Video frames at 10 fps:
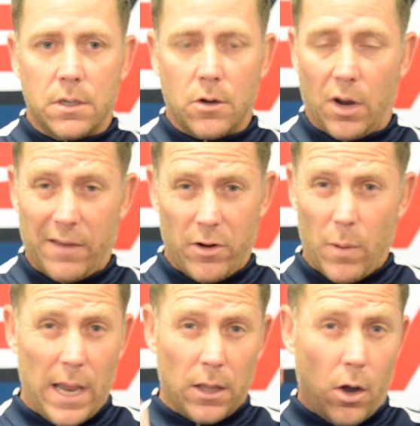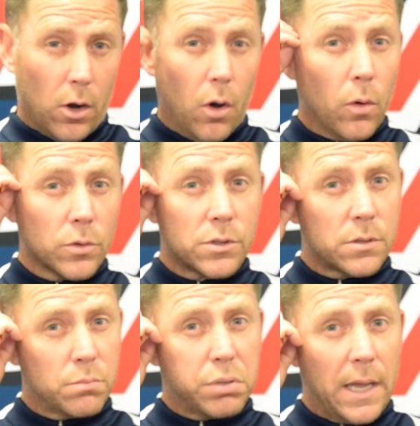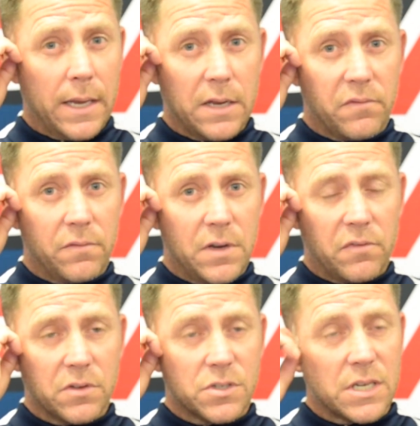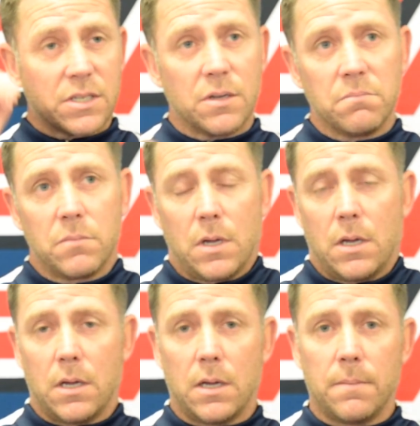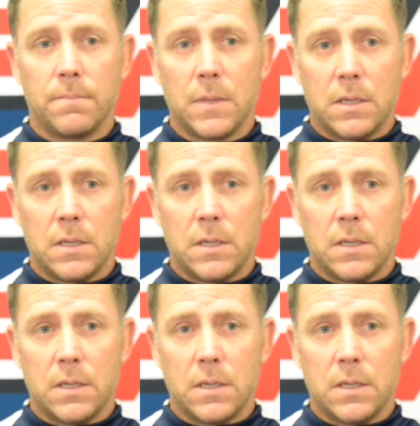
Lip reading: not giving away a lot of goals, play a different system, and